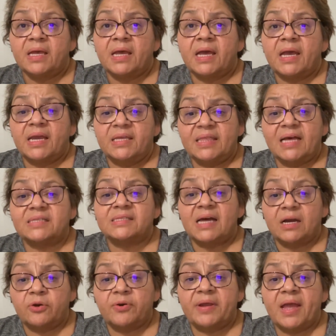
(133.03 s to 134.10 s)
It does
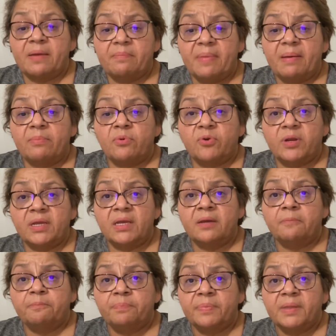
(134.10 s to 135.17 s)
not create memory,
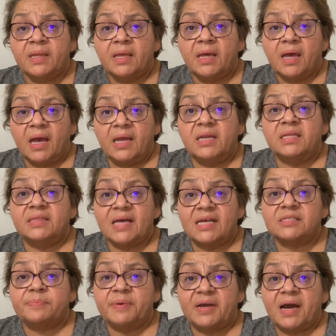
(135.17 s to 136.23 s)
and it
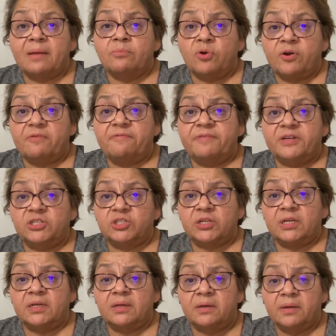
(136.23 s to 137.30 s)
does become more
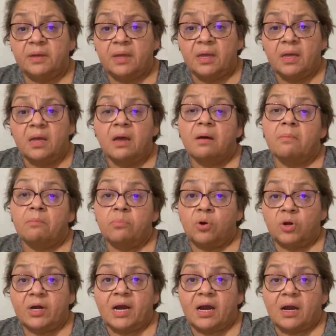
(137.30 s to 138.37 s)
efficient.
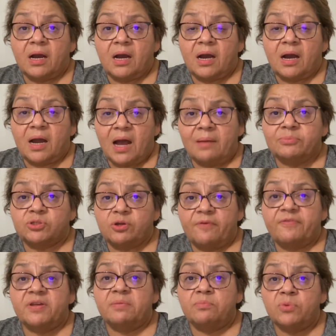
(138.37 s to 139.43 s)
Both kinds
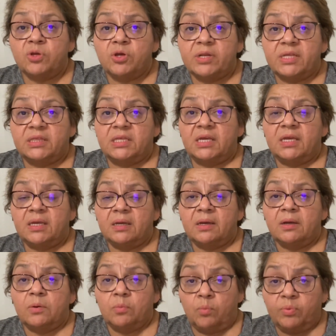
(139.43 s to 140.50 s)
of immunity,
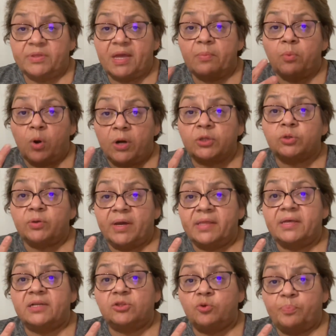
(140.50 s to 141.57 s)
they work
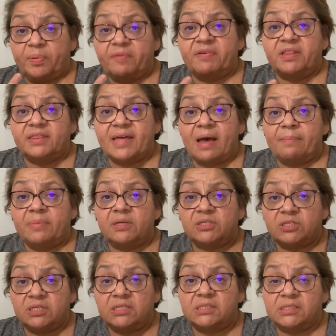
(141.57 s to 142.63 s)
together to prevent
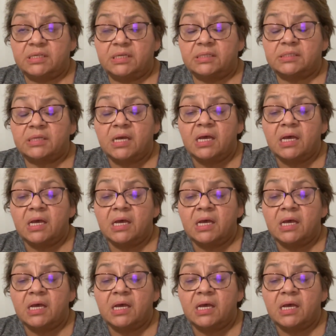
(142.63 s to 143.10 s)
damage, disease,